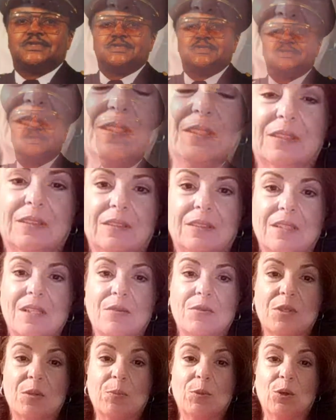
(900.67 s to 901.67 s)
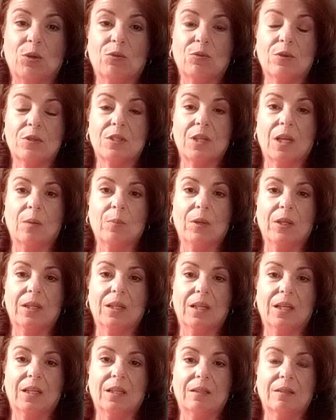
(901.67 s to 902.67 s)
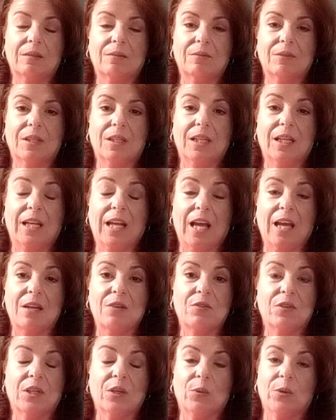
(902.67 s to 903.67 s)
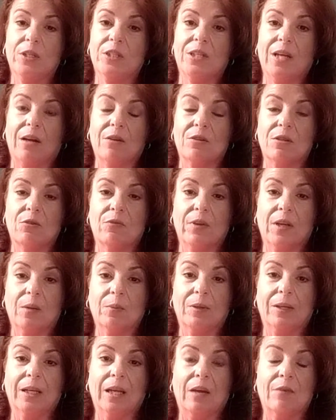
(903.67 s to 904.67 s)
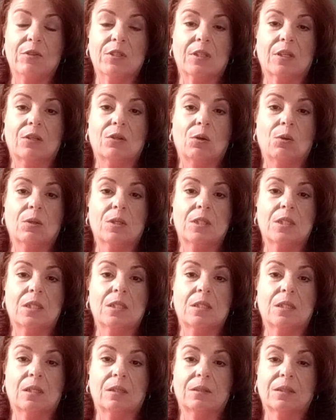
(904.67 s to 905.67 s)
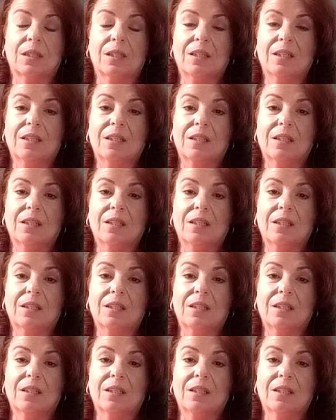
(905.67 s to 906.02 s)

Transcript: It was a beautiful sentiment that they gave, and he reached out to the family and gave his condolences and